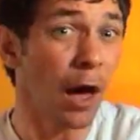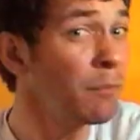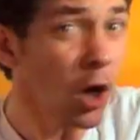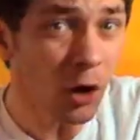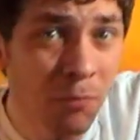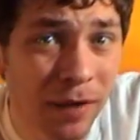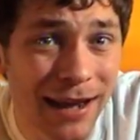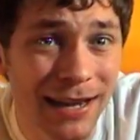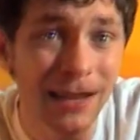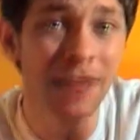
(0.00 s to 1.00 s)
I'm not
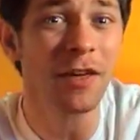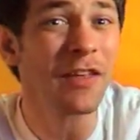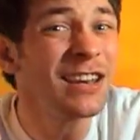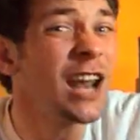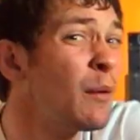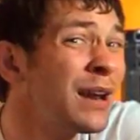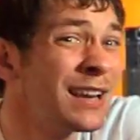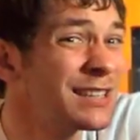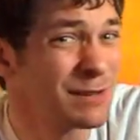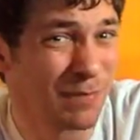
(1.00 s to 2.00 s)
complaining that they
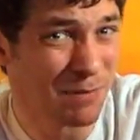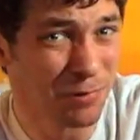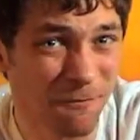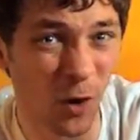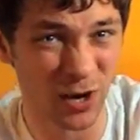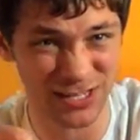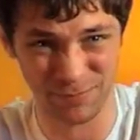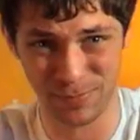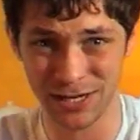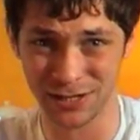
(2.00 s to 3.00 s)
knowingly display
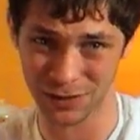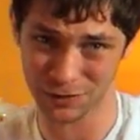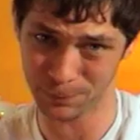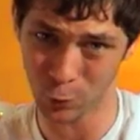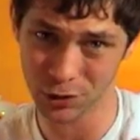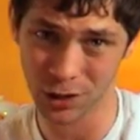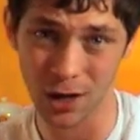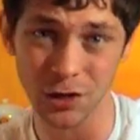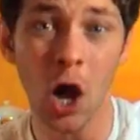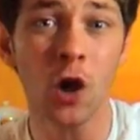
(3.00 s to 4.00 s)
provocative pictures of sports
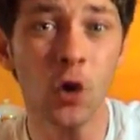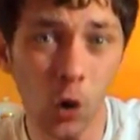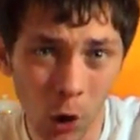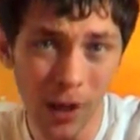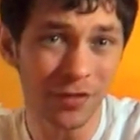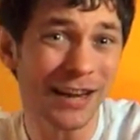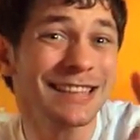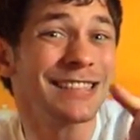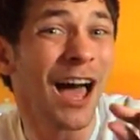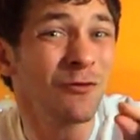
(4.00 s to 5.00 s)
cars, nor that
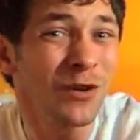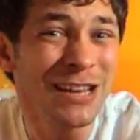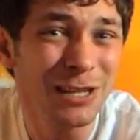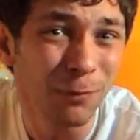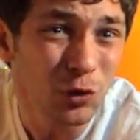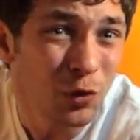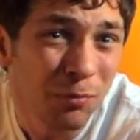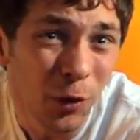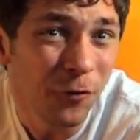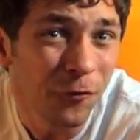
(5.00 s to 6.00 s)
it's unreasonable to
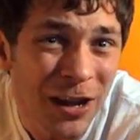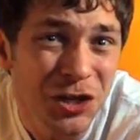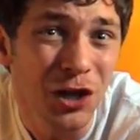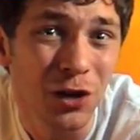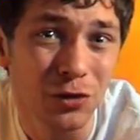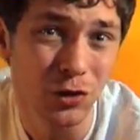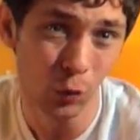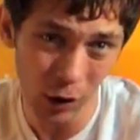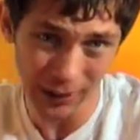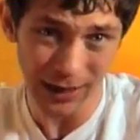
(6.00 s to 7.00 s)
employ French girls to
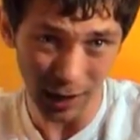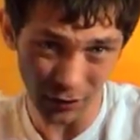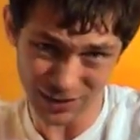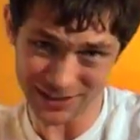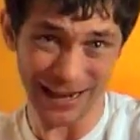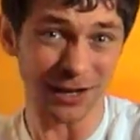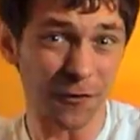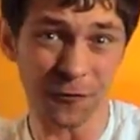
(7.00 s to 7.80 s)
work on the stand at a